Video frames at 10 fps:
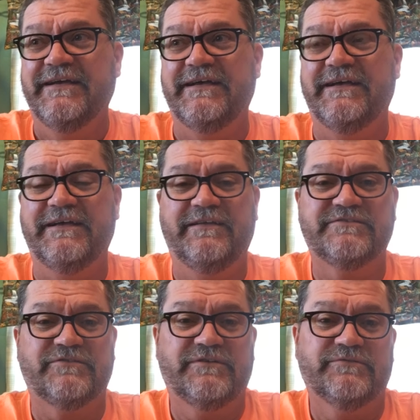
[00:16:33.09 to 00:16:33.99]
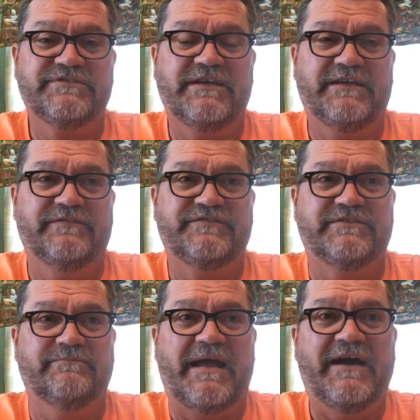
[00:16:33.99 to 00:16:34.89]
And so there was kind of
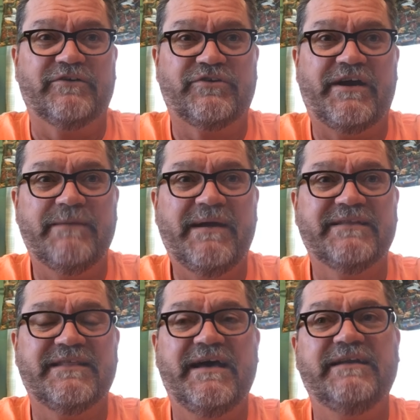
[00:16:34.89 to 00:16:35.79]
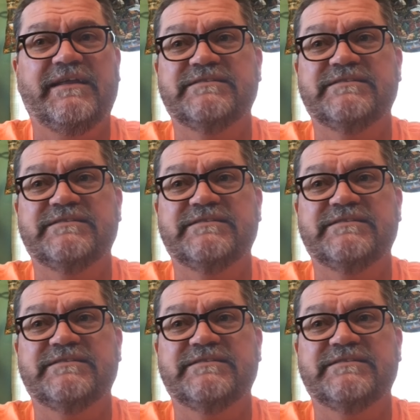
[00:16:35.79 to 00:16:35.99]
some outcry about that.